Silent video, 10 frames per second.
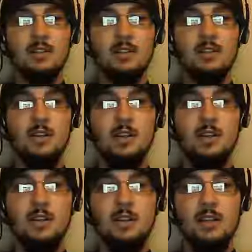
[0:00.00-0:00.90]
or
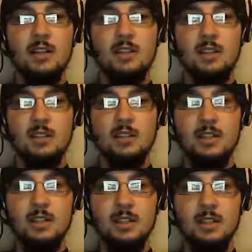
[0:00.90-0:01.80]
Docete, should I say,
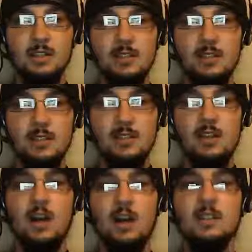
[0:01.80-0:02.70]
because they didn't say
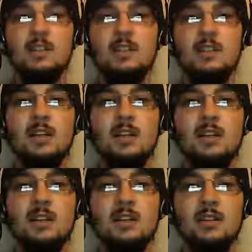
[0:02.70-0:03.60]
Docete
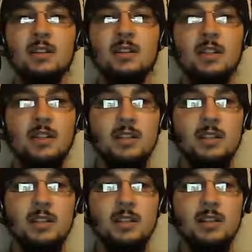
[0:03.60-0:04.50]
in Greek, they
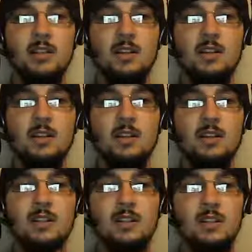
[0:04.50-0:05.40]
said Docete.